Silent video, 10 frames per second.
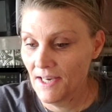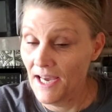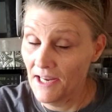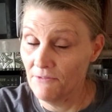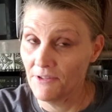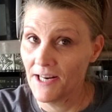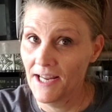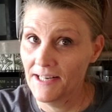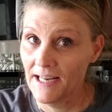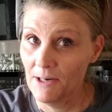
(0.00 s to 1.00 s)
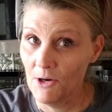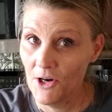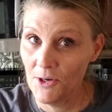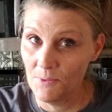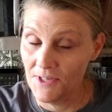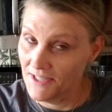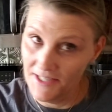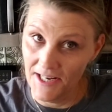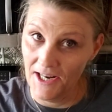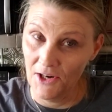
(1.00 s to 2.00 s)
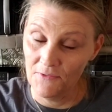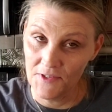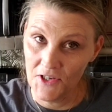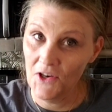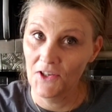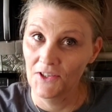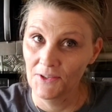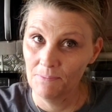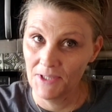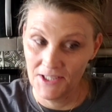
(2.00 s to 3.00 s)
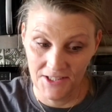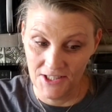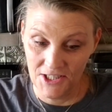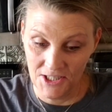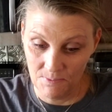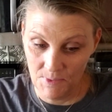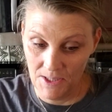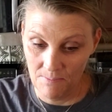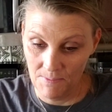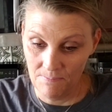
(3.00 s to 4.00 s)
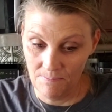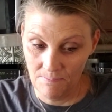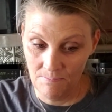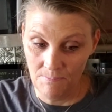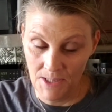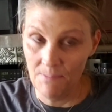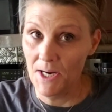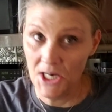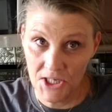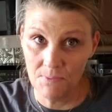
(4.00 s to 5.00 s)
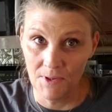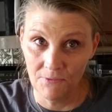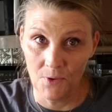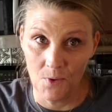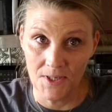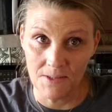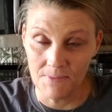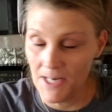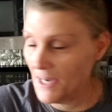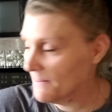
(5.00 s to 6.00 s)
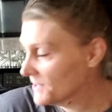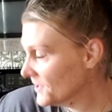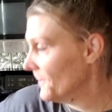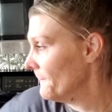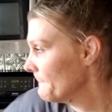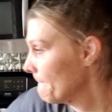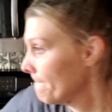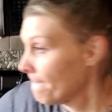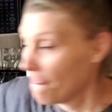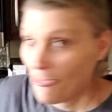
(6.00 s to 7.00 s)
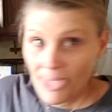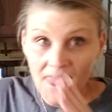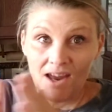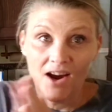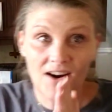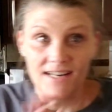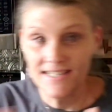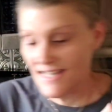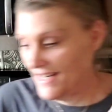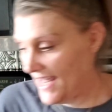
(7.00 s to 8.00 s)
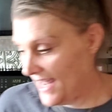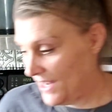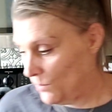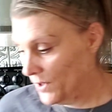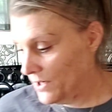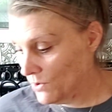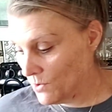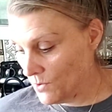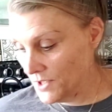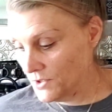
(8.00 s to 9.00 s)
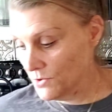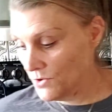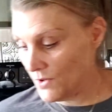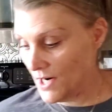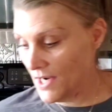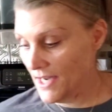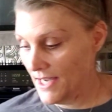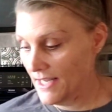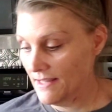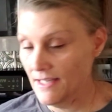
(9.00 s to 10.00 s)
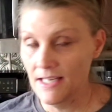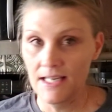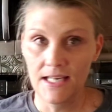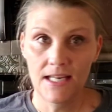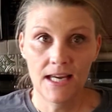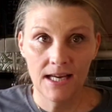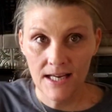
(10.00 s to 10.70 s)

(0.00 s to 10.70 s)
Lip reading: I have forgotten how hard it was to take care of a toddler because it's just been me and my husband for quite some time. So, all right, today we are going to try the